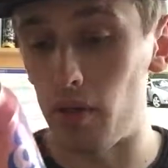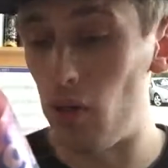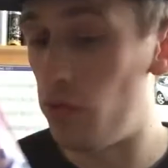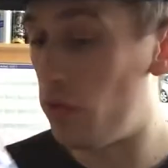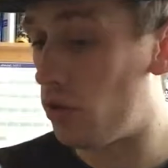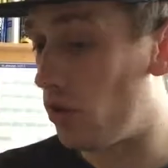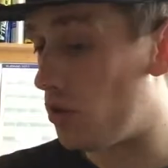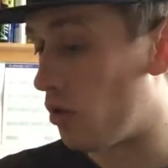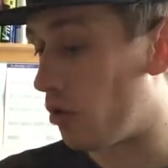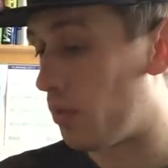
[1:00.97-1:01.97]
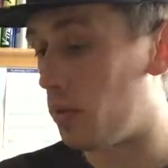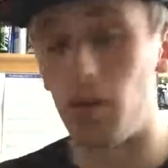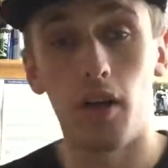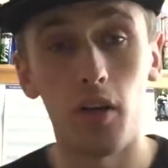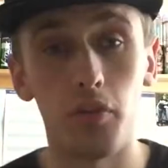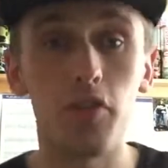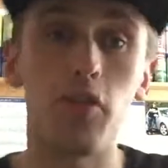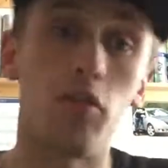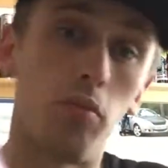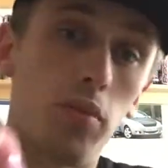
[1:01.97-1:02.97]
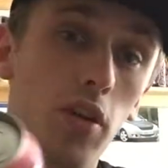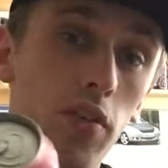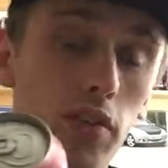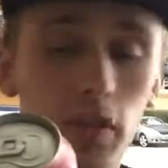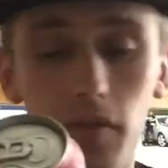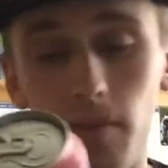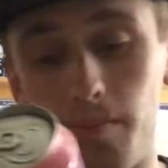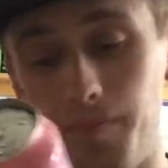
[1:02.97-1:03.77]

no fructose syrup, no colorants, and no preservatives.